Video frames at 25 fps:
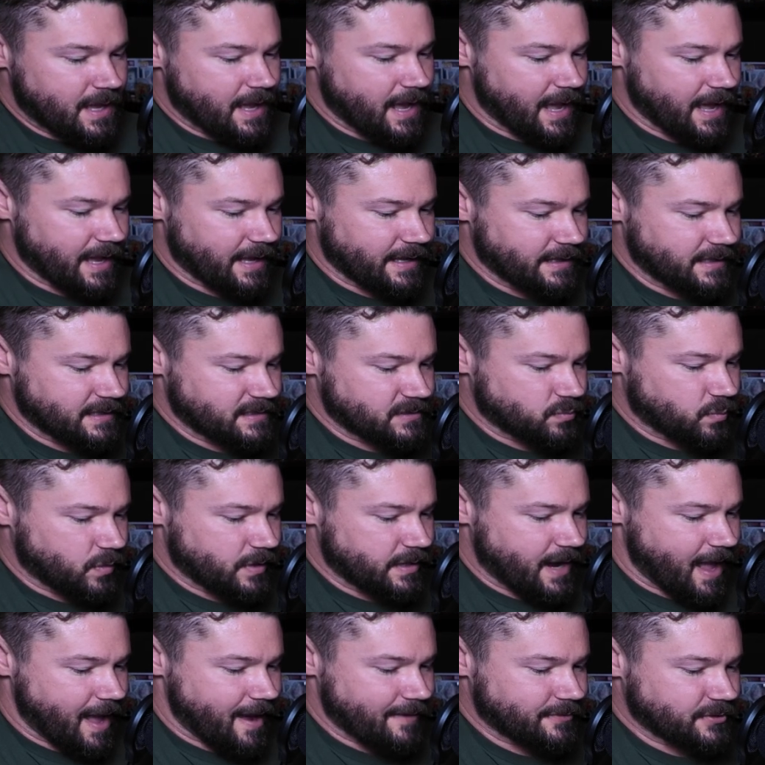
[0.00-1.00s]
And it's
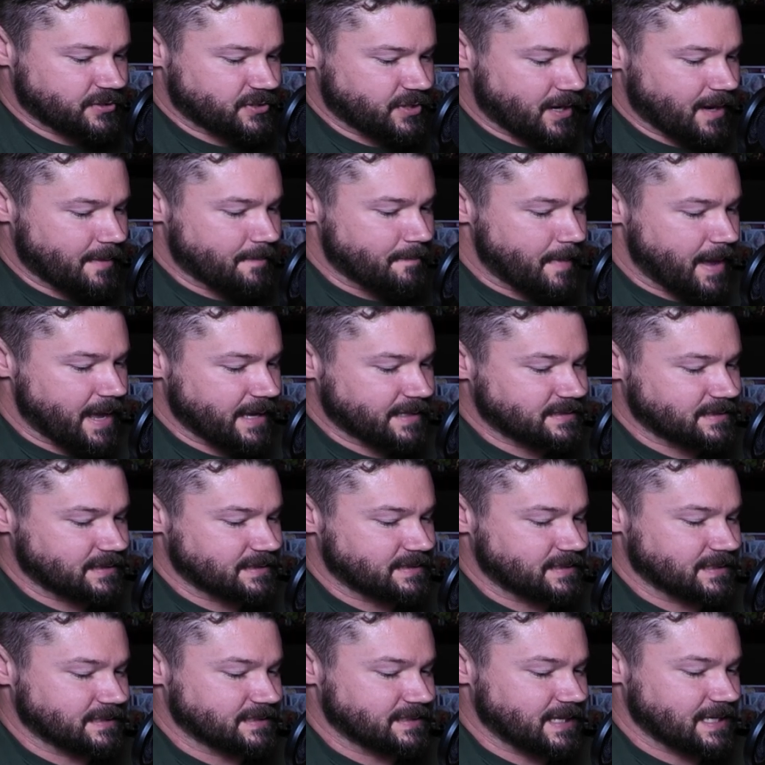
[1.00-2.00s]
when an adversary makes a
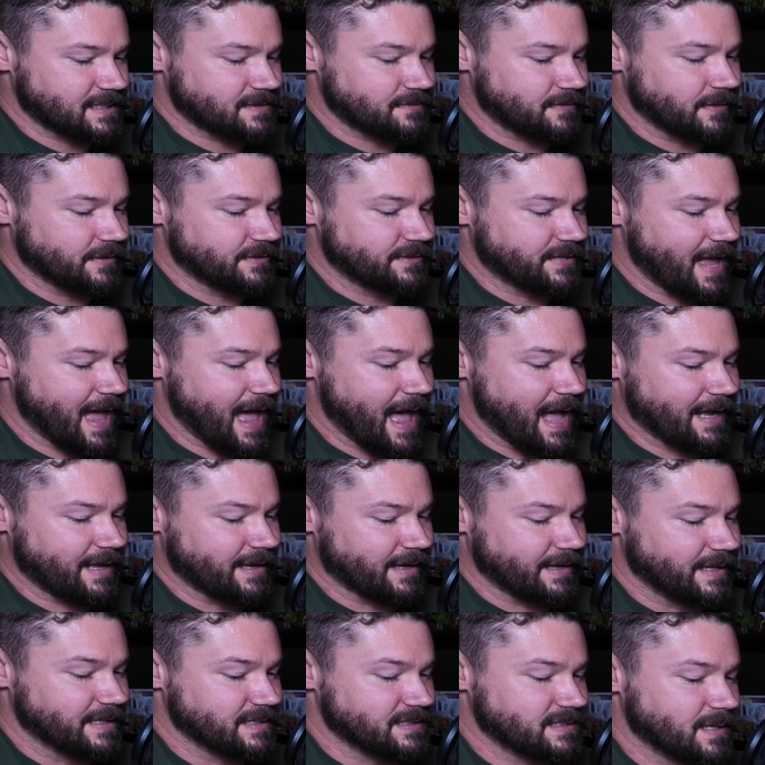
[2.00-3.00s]
successful attack
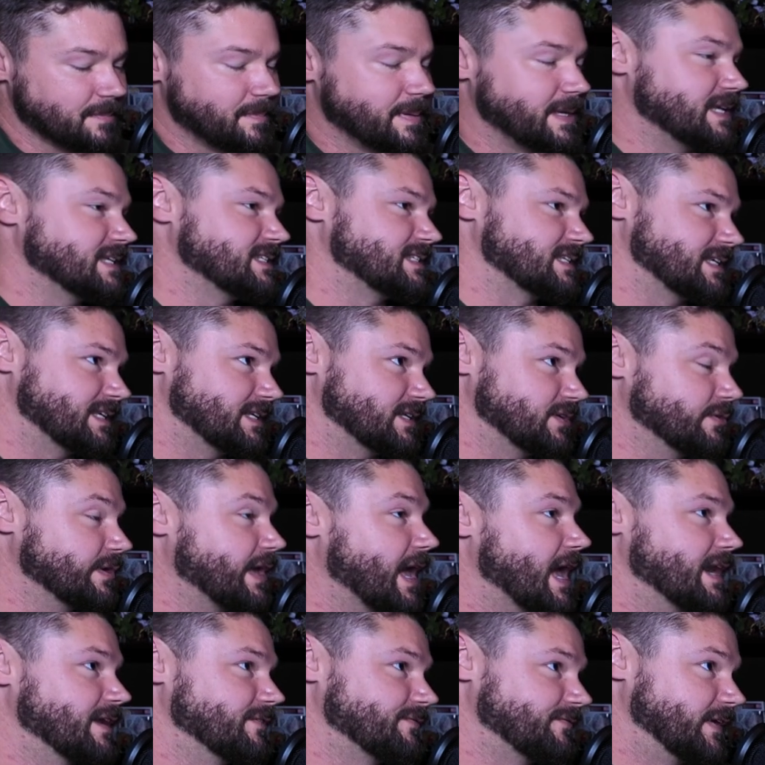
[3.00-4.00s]
against a PC, you
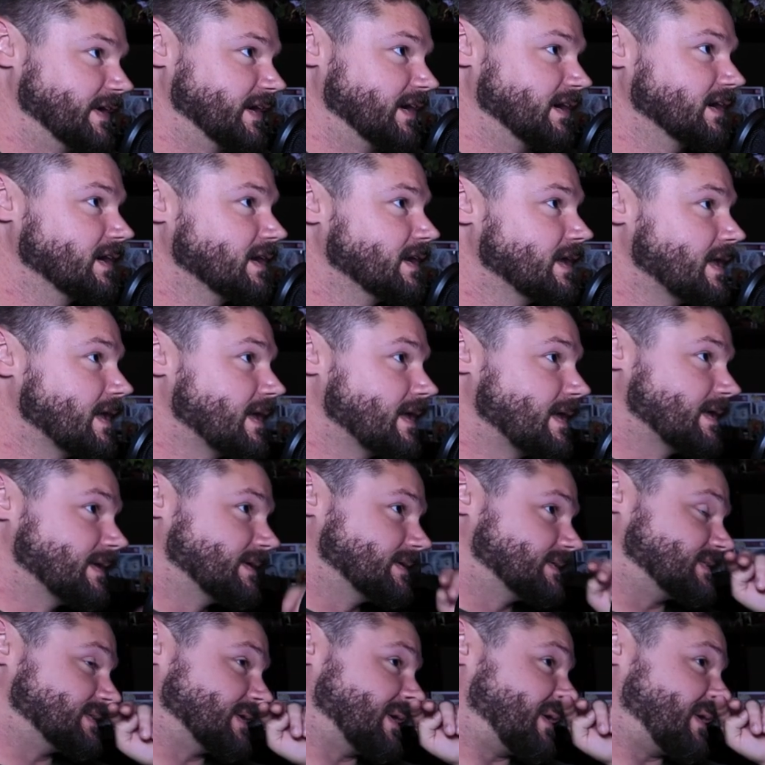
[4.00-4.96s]
gain a fear. Yeah.